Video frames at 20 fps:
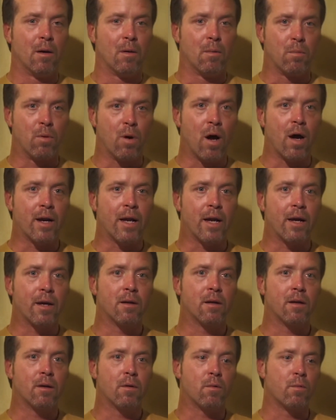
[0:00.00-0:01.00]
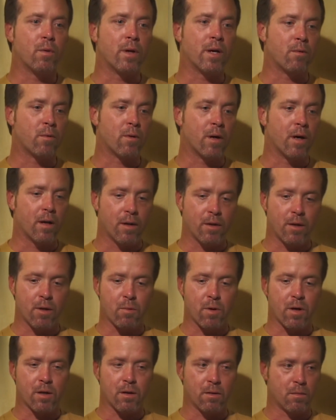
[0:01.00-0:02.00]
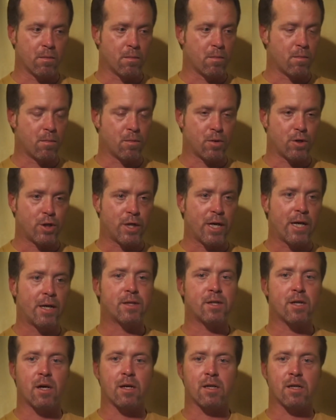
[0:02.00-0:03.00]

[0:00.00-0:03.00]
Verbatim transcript: Brought in, we were there were sheets on